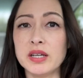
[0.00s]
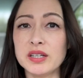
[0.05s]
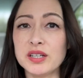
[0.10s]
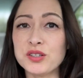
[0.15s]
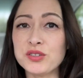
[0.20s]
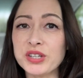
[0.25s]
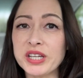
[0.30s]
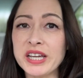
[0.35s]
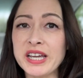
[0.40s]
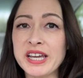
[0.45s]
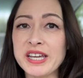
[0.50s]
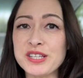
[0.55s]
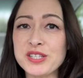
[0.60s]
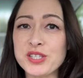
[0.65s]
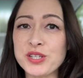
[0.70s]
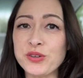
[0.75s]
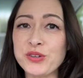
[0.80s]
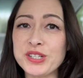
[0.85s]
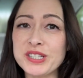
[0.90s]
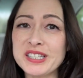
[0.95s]
Okay,
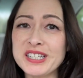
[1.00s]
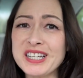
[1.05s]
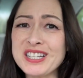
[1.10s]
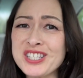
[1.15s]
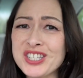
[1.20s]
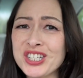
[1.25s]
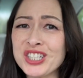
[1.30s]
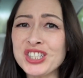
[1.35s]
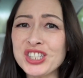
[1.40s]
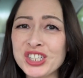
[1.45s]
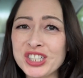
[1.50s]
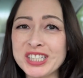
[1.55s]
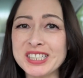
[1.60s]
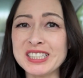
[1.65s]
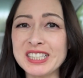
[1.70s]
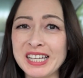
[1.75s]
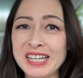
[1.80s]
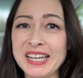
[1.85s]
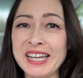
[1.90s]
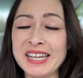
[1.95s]
so it doesn't
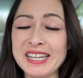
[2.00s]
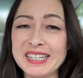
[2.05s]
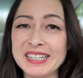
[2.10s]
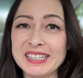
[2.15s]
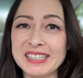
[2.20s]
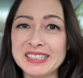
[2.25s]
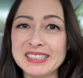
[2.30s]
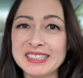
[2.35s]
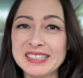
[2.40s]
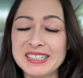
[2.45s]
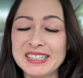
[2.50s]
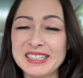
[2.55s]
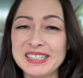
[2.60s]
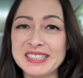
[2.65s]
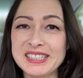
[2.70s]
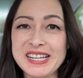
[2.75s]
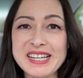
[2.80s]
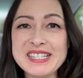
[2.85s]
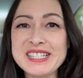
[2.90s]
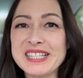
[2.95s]
look like
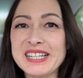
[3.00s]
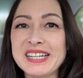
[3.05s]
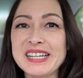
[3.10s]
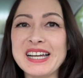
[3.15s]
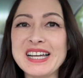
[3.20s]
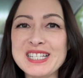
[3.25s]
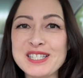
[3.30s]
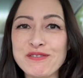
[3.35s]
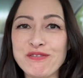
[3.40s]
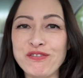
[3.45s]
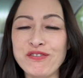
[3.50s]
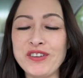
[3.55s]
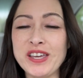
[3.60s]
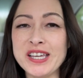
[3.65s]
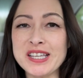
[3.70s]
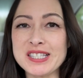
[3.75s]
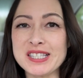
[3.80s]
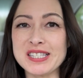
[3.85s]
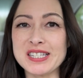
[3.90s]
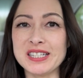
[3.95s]
Tesla has
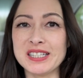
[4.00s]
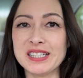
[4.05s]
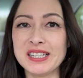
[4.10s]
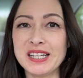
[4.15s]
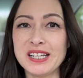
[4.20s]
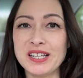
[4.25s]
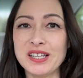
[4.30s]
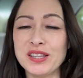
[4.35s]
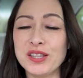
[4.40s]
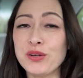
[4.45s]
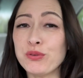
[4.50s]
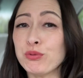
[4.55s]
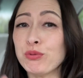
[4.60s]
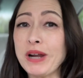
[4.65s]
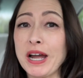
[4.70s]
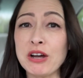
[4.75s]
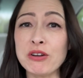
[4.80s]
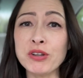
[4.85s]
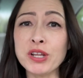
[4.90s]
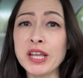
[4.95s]
fixed the
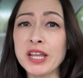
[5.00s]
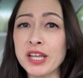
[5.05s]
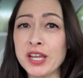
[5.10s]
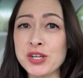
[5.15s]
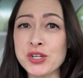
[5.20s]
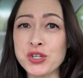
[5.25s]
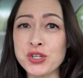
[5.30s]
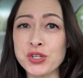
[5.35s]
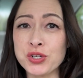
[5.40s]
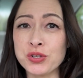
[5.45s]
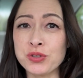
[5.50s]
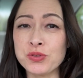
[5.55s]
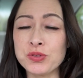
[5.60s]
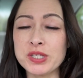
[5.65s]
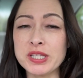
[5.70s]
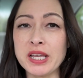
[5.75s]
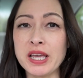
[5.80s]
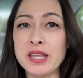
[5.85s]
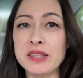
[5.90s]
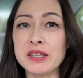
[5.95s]
routing
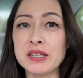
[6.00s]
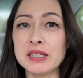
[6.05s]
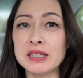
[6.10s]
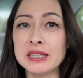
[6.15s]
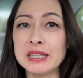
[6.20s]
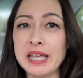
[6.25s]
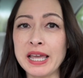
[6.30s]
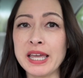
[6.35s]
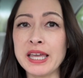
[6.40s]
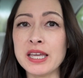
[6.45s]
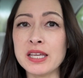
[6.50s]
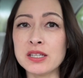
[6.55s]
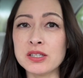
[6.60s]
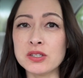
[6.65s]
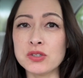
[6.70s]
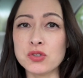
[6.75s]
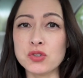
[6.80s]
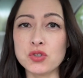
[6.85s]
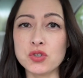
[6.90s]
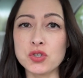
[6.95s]
issues and the
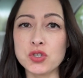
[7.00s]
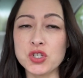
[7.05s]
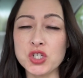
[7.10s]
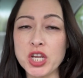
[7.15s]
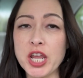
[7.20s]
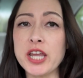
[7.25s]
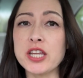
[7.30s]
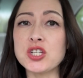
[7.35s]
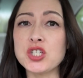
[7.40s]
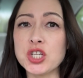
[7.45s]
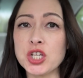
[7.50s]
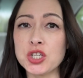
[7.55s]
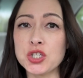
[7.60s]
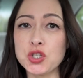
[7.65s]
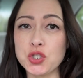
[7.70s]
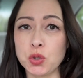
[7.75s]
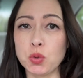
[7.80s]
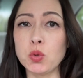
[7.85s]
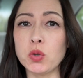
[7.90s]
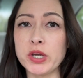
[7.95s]
lane
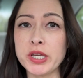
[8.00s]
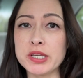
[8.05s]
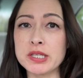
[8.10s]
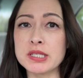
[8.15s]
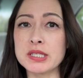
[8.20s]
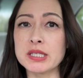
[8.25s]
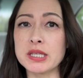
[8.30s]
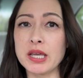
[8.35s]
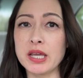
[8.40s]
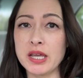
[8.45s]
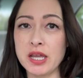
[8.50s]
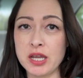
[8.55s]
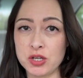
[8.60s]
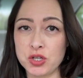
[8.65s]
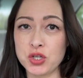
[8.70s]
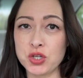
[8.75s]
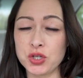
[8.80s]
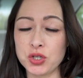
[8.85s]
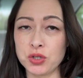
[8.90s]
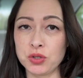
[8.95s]
changing choice
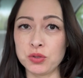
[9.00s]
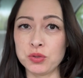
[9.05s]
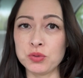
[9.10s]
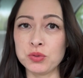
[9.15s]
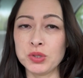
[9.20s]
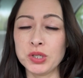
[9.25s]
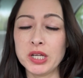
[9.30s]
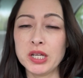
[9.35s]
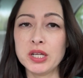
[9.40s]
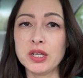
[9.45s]
issue